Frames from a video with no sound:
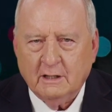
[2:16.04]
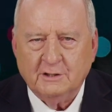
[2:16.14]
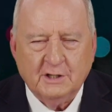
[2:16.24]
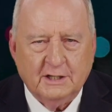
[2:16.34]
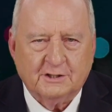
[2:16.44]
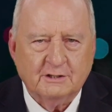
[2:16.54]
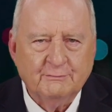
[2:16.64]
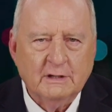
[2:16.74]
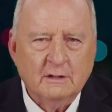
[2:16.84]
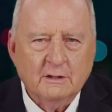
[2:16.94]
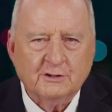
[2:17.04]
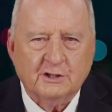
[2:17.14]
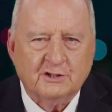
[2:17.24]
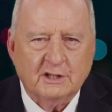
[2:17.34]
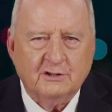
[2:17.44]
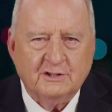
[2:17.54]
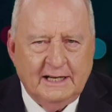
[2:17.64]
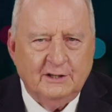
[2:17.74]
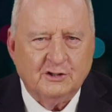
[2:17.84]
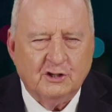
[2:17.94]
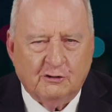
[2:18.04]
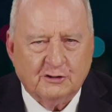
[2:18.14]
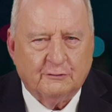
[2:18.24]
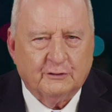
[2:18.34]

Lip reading: He says, since the intense use